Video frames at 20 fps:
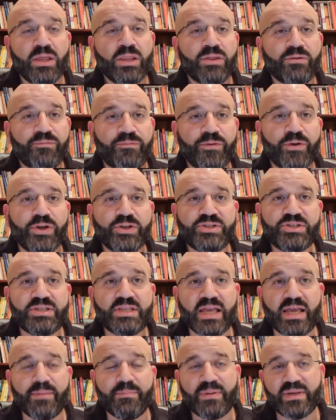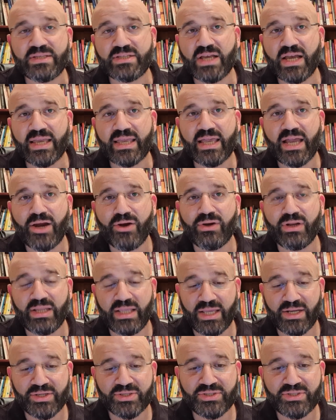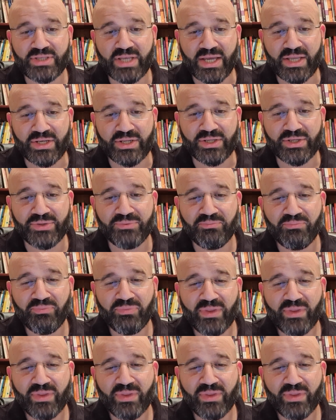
The first step, as I currently understand it,